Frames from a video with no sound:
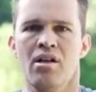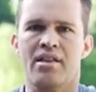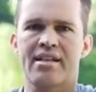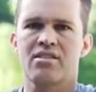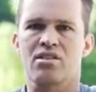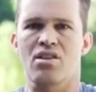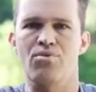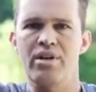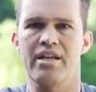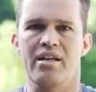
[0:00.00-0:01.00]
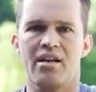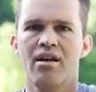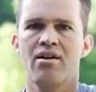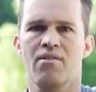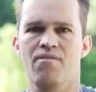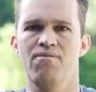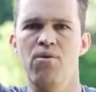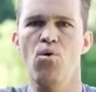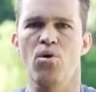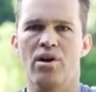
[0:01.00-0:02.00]
That's 3,
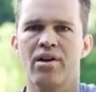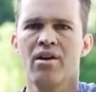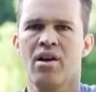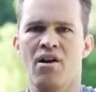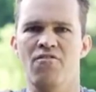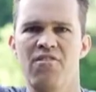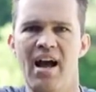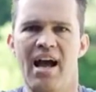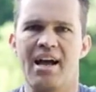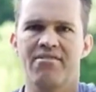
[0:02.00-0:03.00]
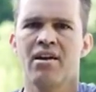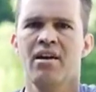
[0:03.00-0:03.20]
4, 5,